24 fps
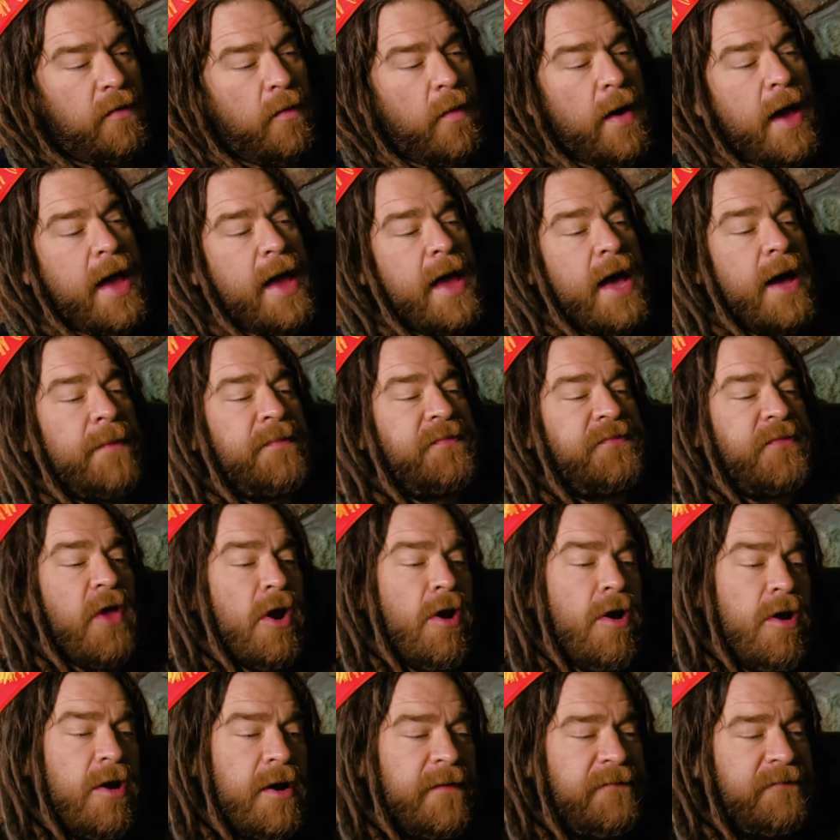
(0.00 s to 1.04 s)
the way up
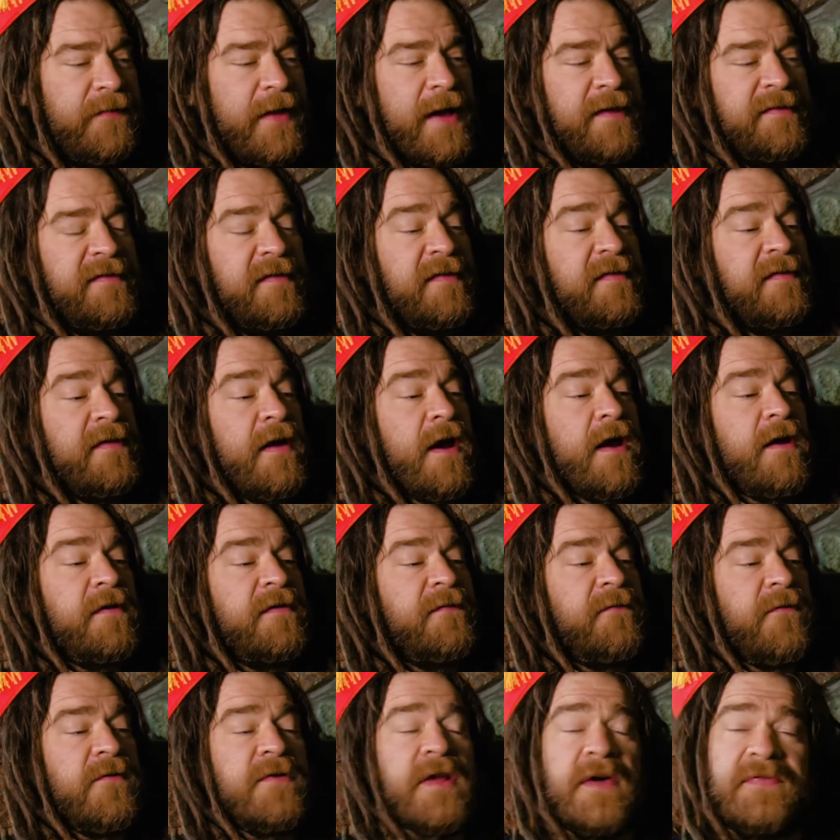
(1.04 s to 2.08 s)
30 flights of stairs
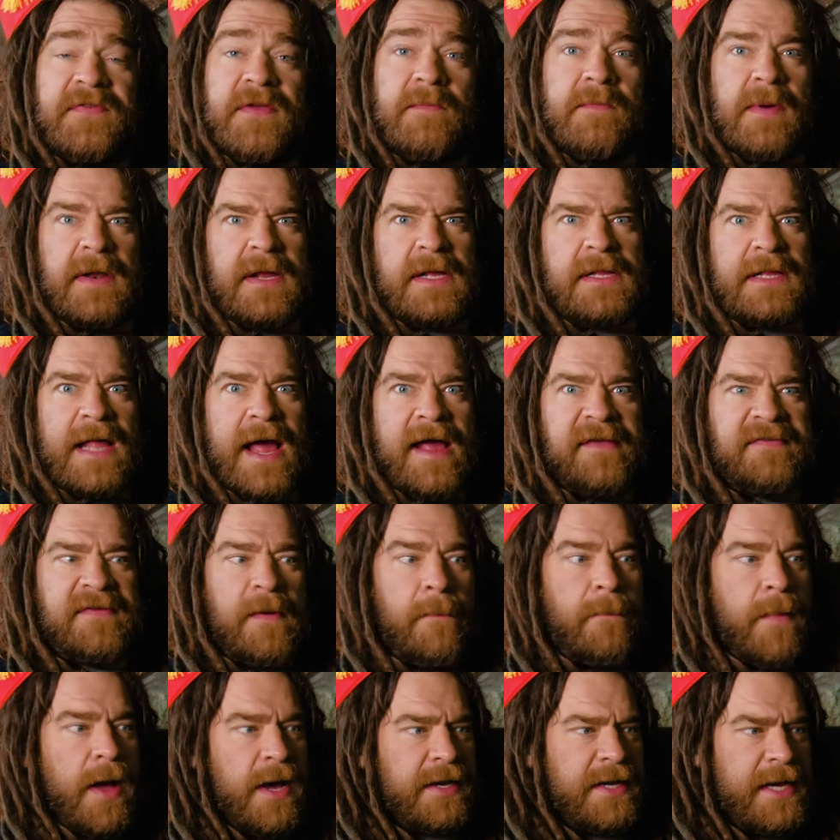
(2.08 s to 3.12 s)
for nothing but a class
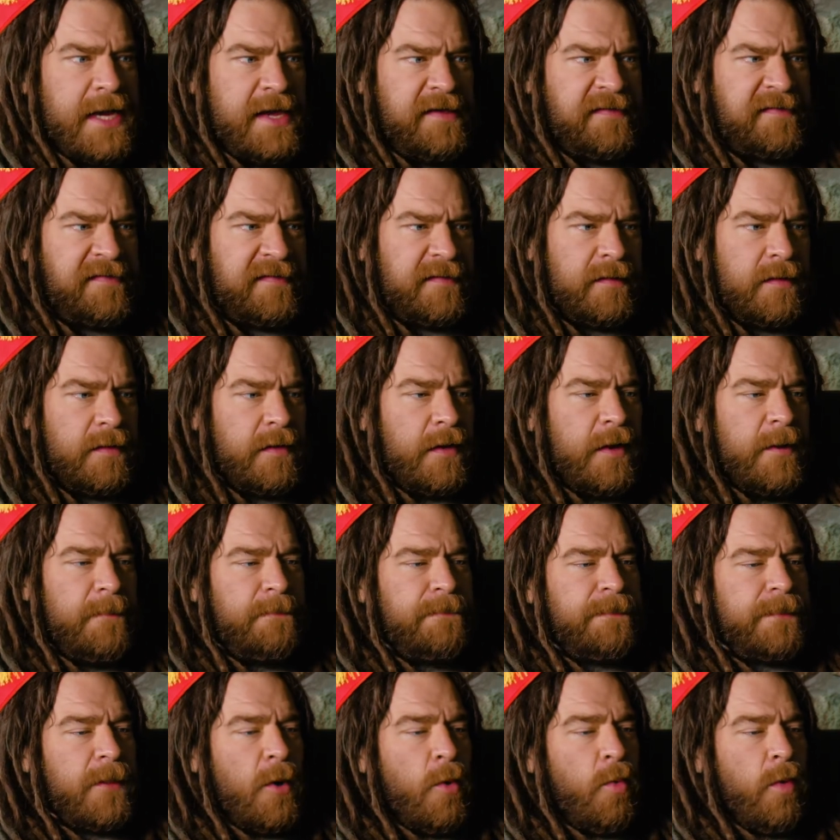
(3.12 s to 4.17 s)
of monkeys?
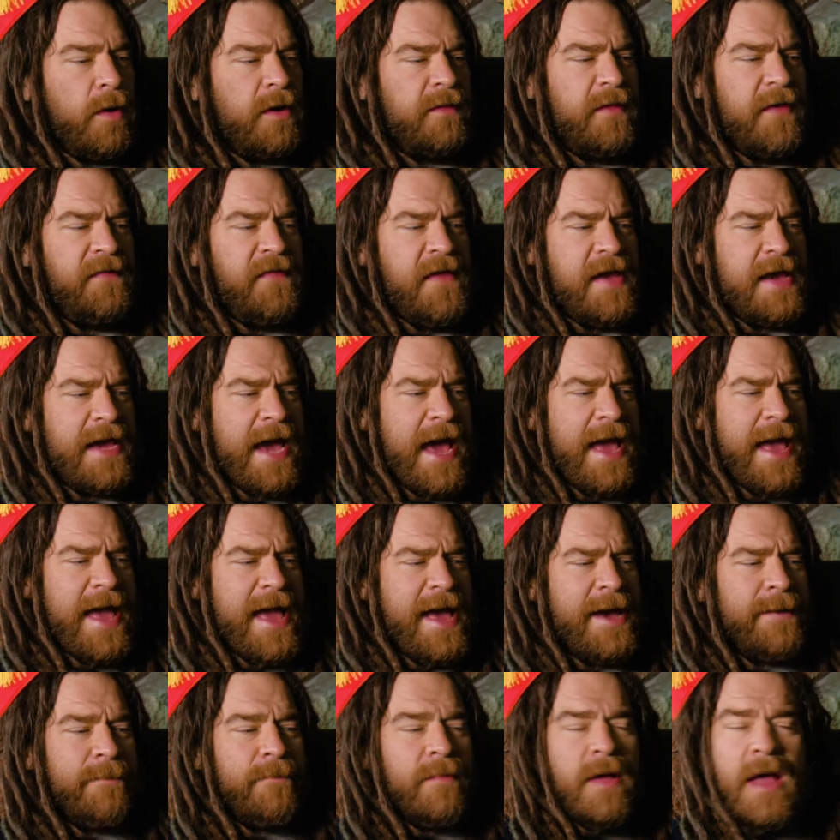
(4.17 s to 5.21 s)
What do they think I
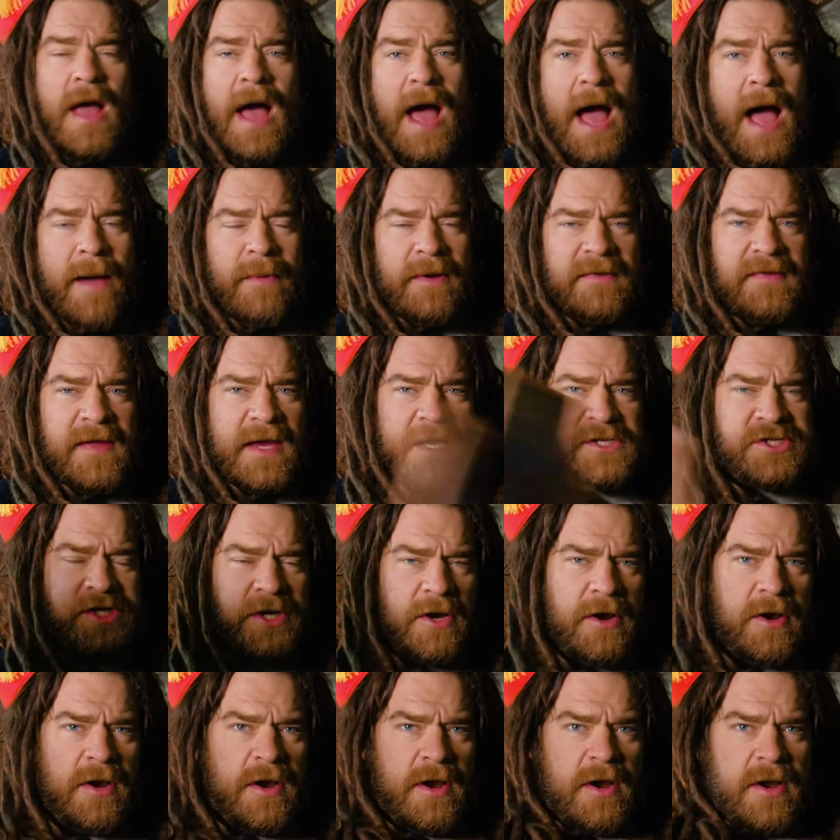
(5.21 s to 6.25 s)
am? I'm a
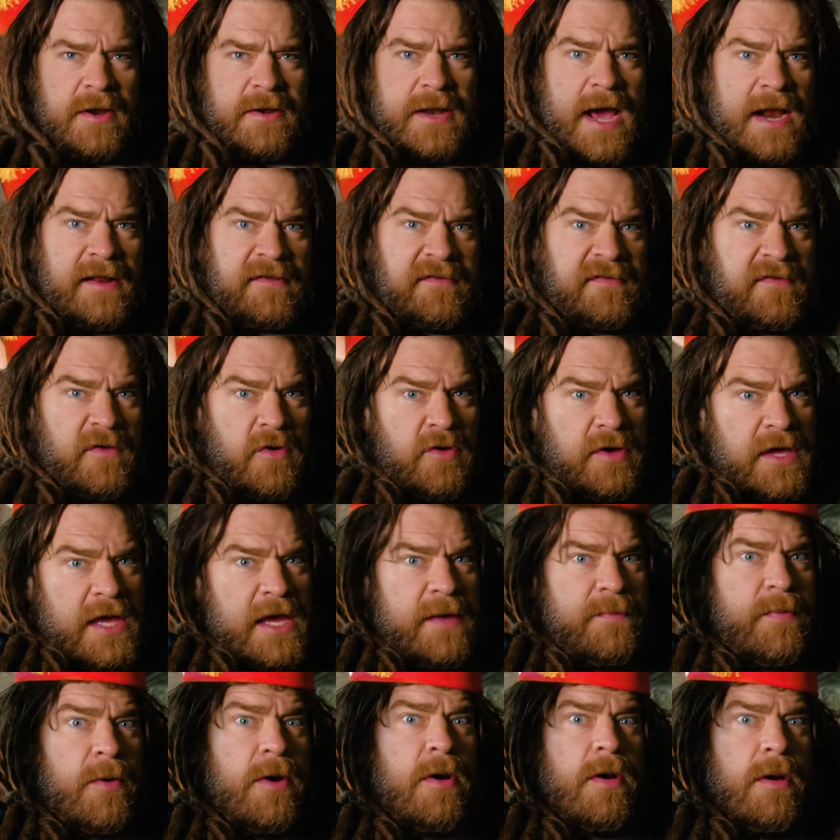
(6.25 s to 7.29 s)
teacher, not a
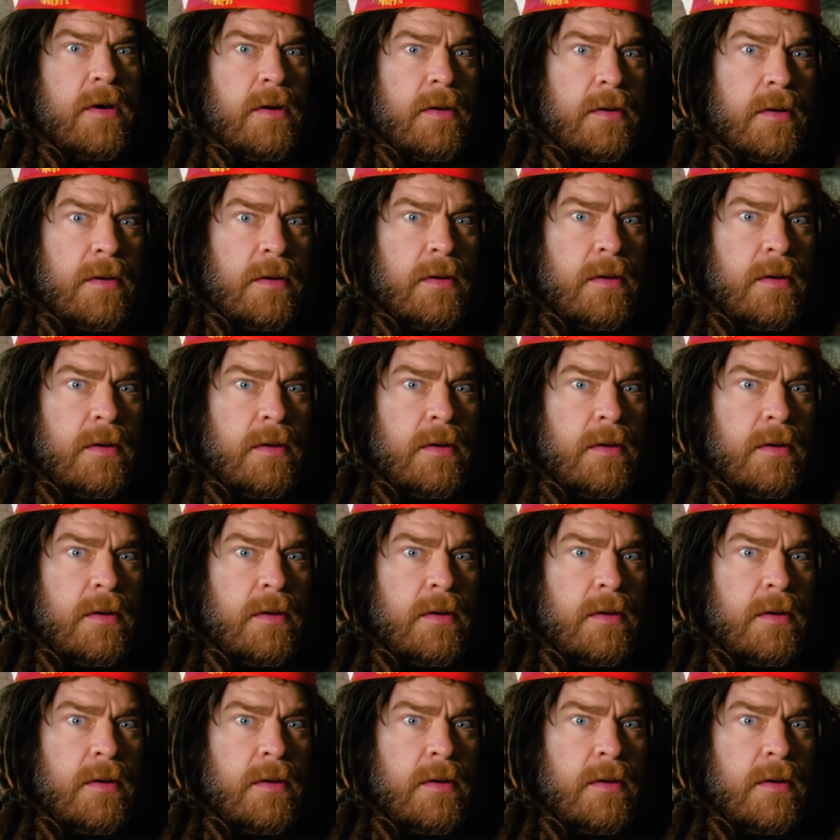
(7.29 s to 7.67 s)
zookeeper."